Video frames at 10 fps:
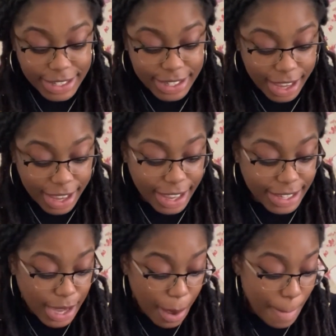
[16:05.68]
a
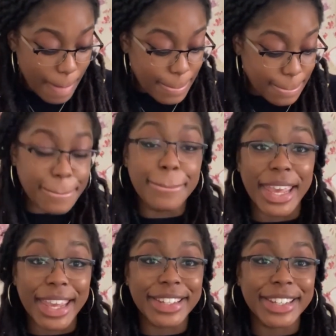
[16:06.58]
size
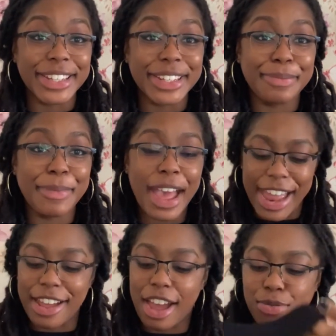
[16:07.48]
medium.
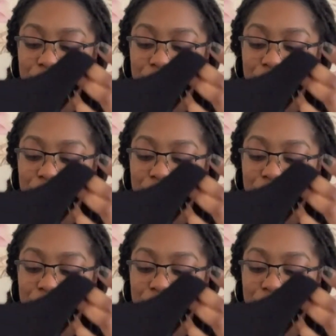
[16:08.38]
And I